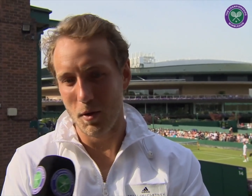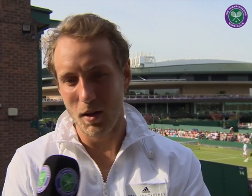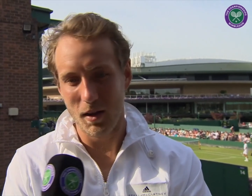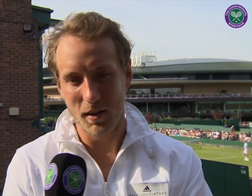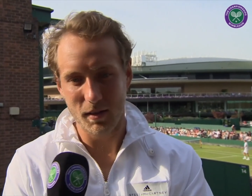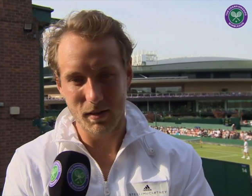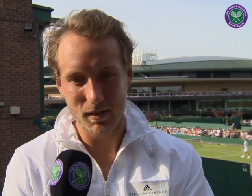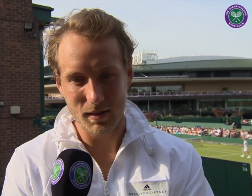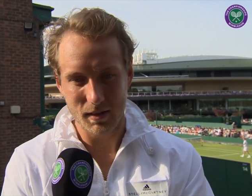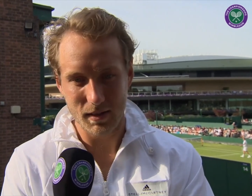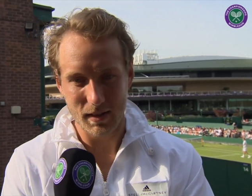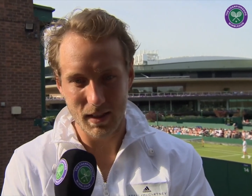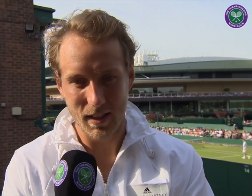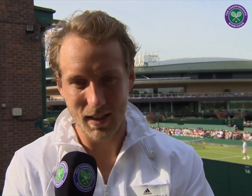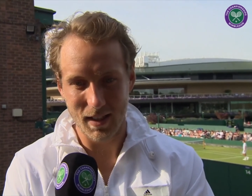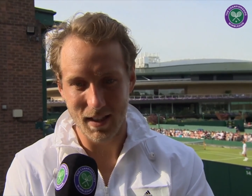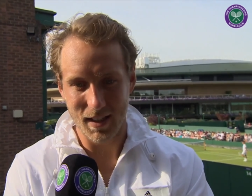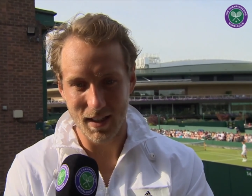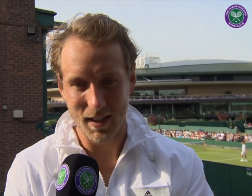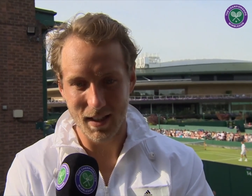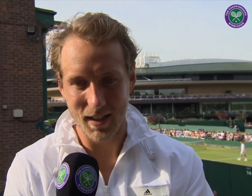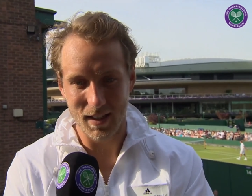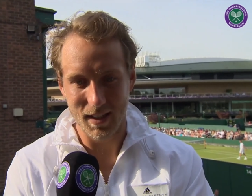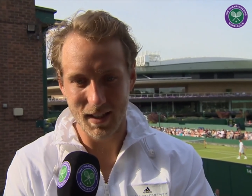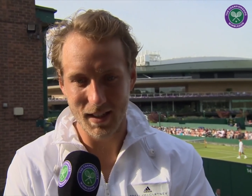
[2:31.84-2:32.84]
Well,
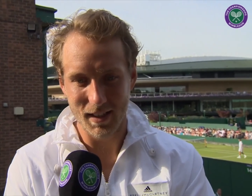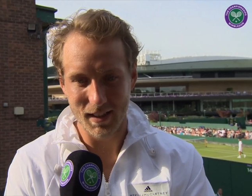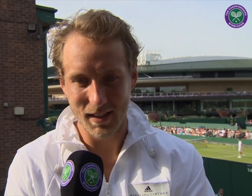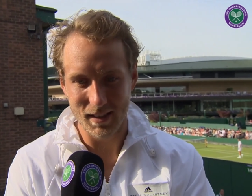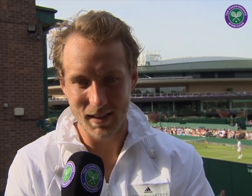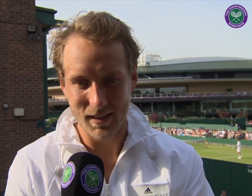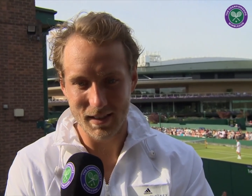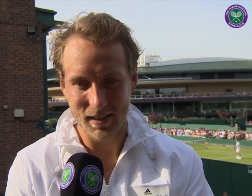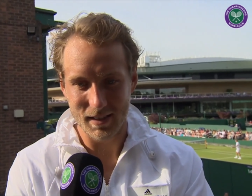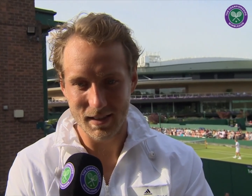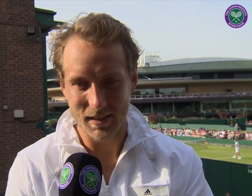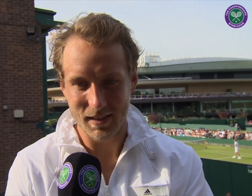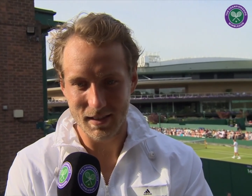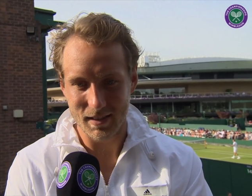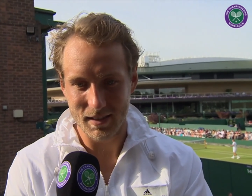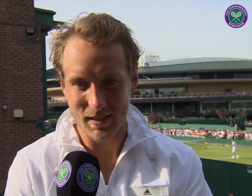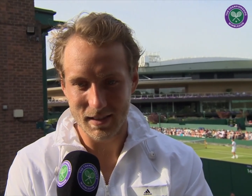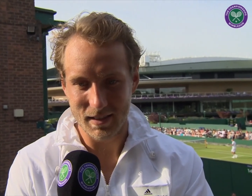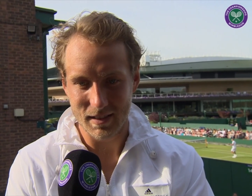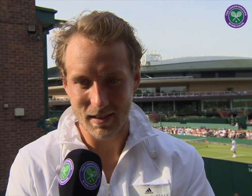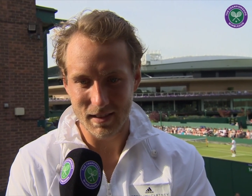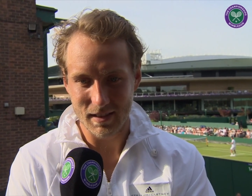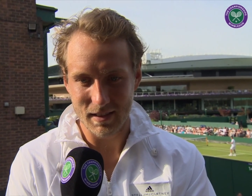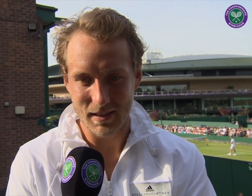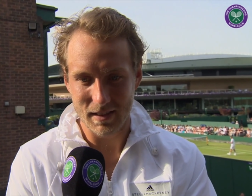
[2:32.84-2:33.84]

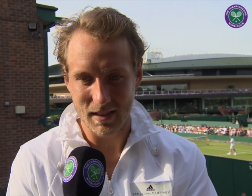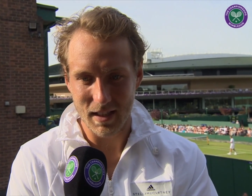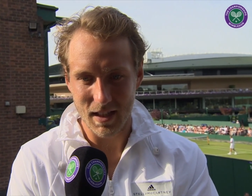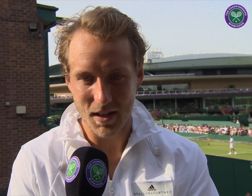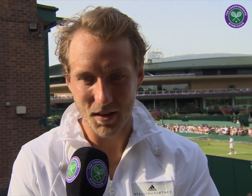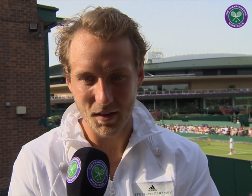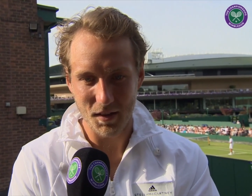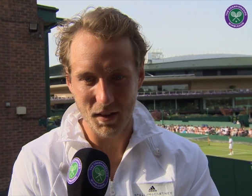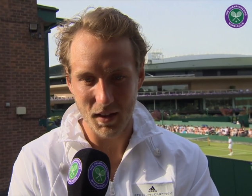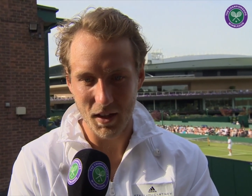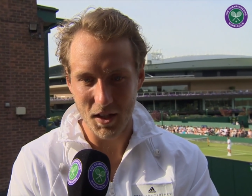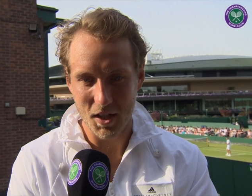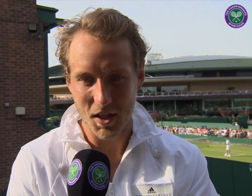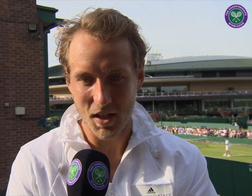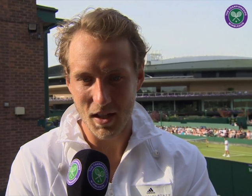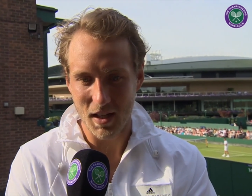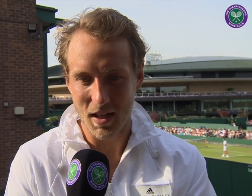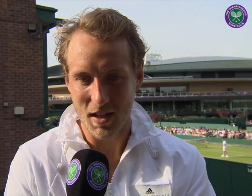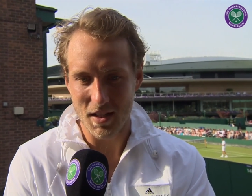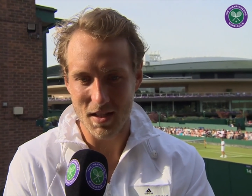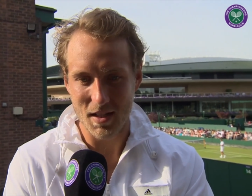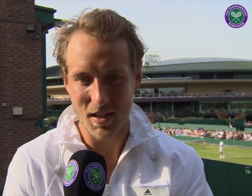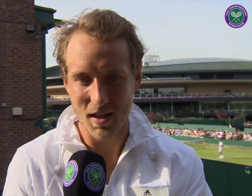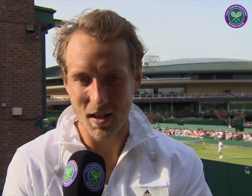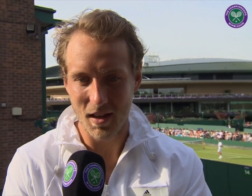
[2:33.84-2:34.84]
I think she
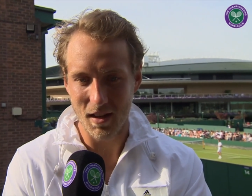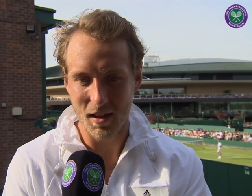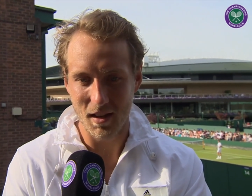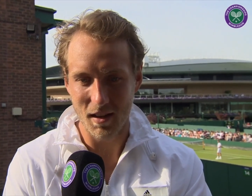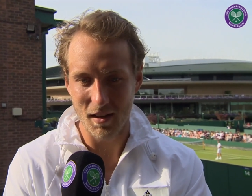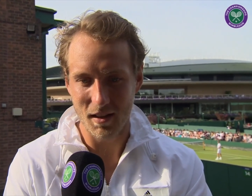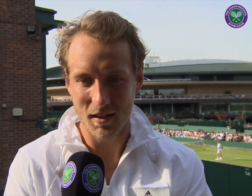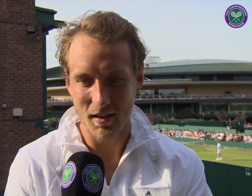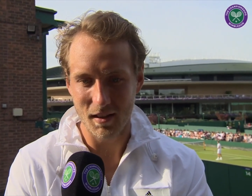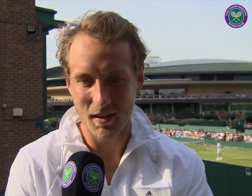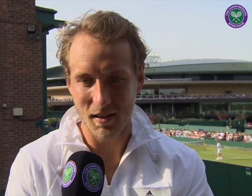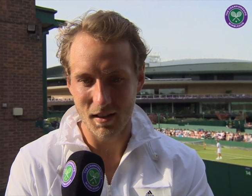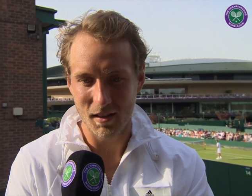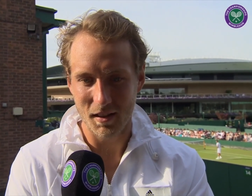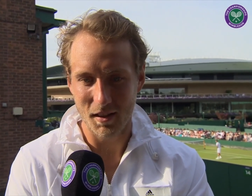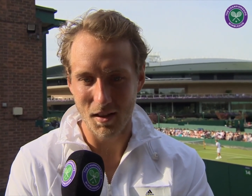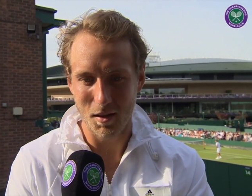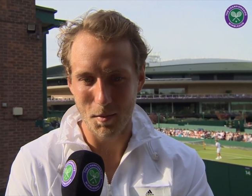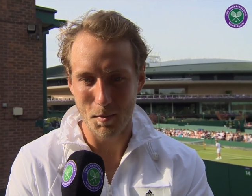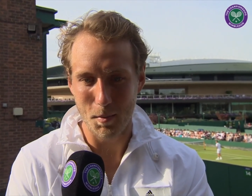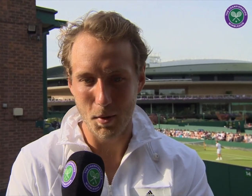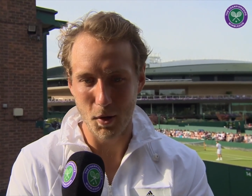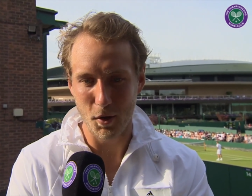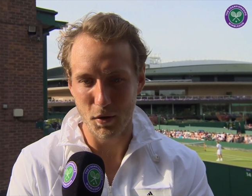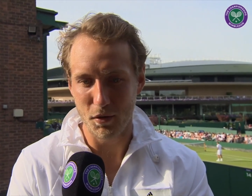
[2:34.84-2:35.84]
has the
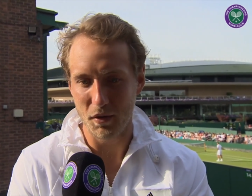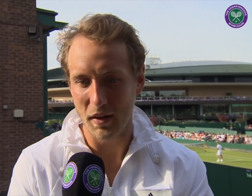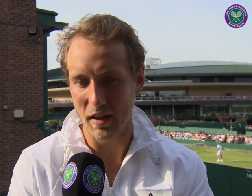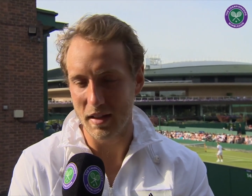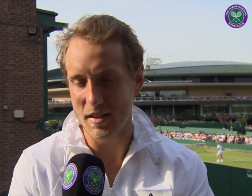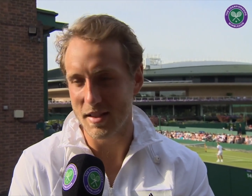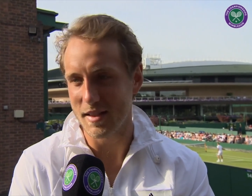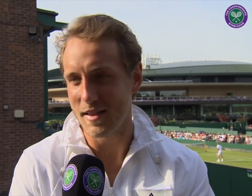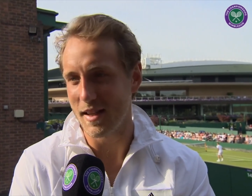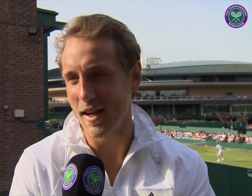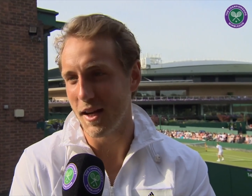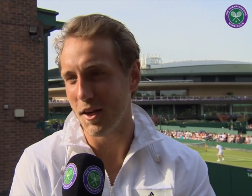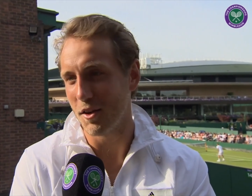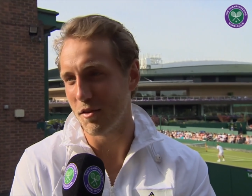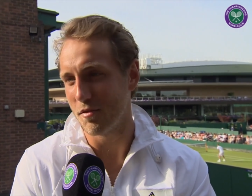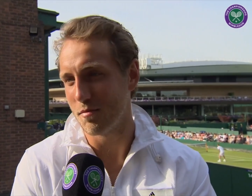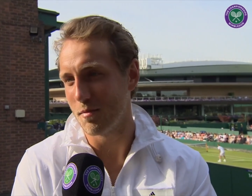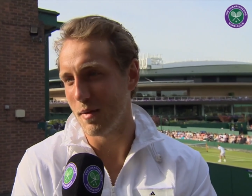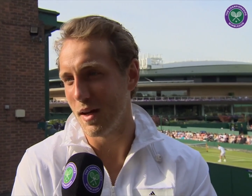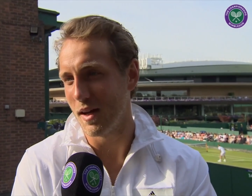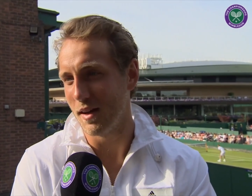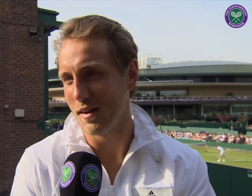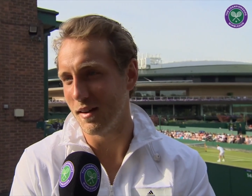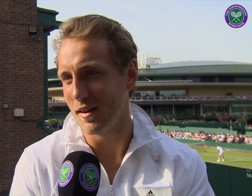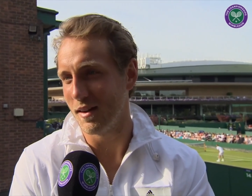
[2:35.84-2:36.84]
perfect state of
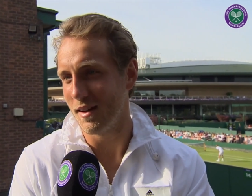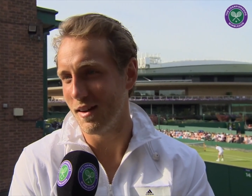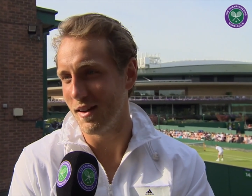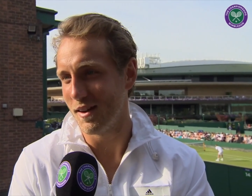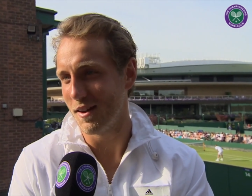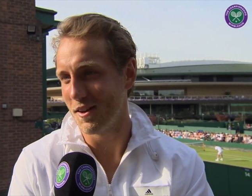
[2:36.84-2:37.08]
mind,